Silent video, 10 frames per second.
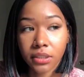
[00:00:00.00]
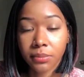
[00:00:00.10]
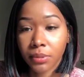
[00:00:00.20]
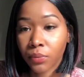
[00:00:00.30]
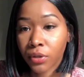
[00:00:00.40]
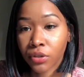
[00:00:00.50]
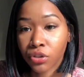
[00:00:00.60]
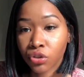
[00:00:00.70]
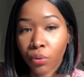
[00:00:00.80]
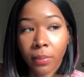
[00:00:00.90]
could be one of your
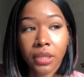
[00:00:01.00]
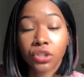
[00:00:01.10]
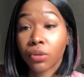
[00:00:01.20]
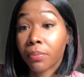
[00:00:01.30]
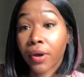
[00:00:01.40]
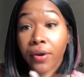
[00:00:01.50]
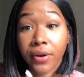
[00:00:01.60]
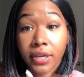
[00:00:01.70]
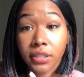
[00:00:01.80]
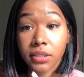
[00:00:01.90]
soulmates. Your
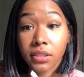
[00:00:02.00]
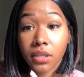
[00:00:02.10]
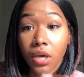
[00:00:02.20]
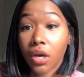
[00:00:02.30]
parents,